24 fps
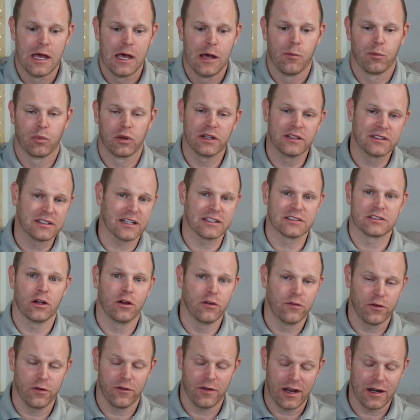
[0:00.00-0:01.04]
Please let us know
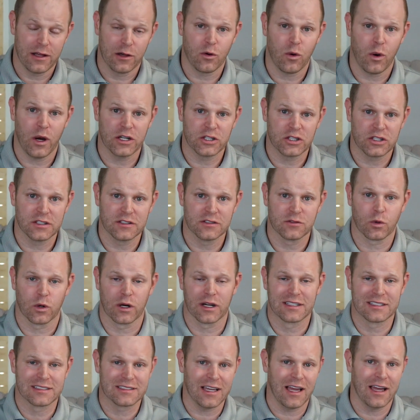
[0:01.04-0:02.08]
if you have any questions. We're
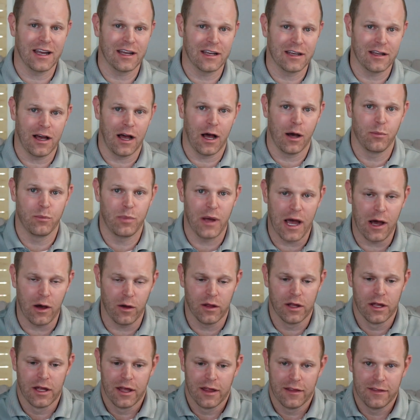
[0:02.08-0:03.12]
excited about
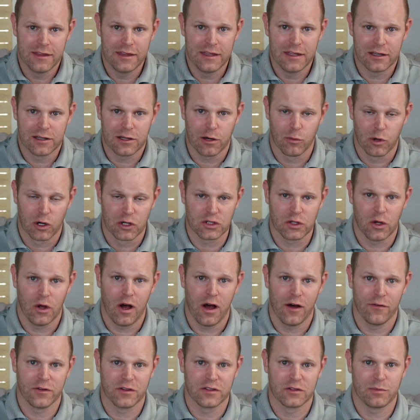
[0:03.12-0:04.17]
the commercial
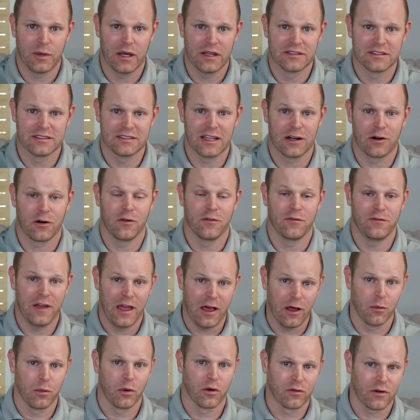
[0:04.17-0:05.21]
office spaces that are
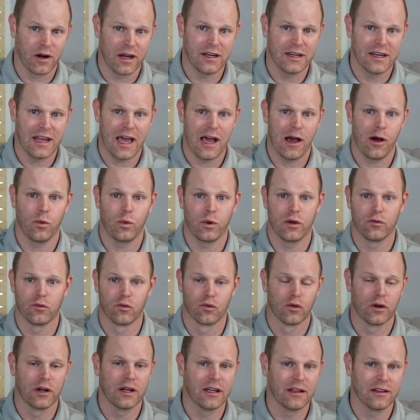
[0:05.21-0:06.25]
available right now. We
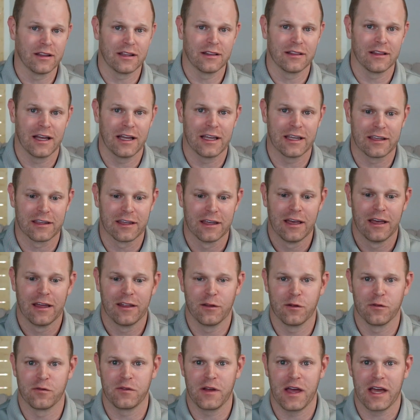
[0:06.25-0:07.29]
really like
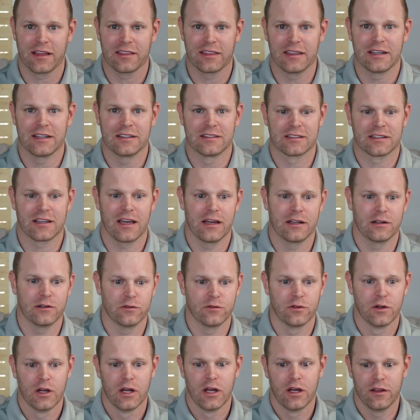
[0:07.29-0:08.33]
the fact that it's kind of
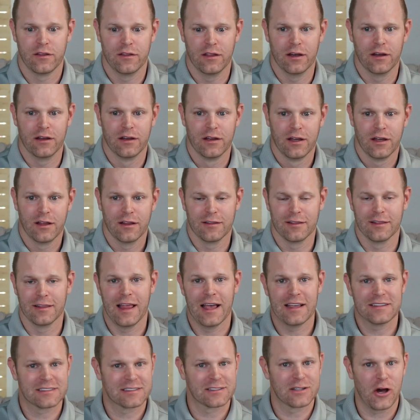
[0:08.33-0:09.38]
the
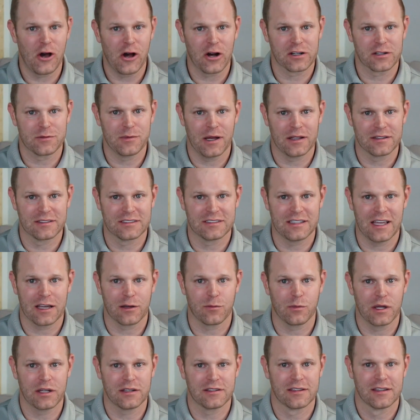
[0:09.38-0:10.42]
less talked about
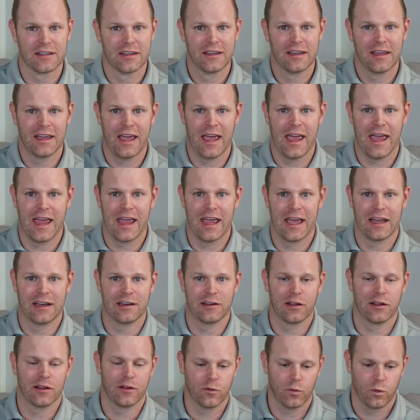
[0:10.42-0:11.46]
segment, and
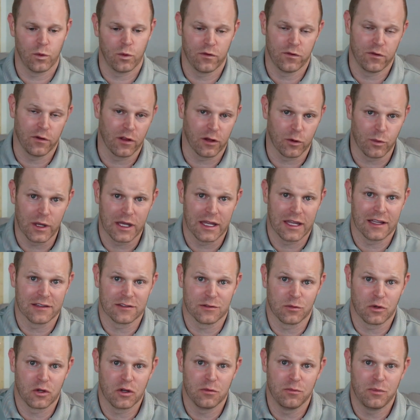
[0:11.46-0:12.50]
we feel like we can get some
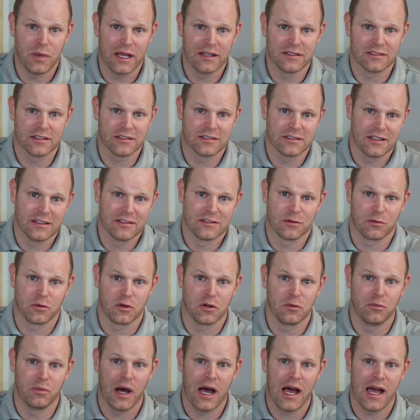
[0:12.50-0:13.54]
good basis and some good
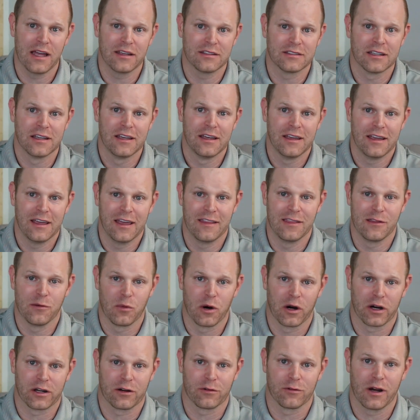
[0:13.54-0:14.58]
buys in the
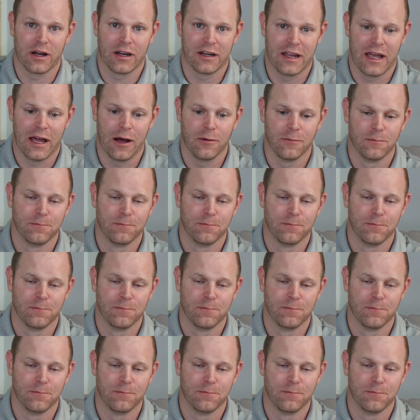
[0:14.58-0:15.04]
market right now.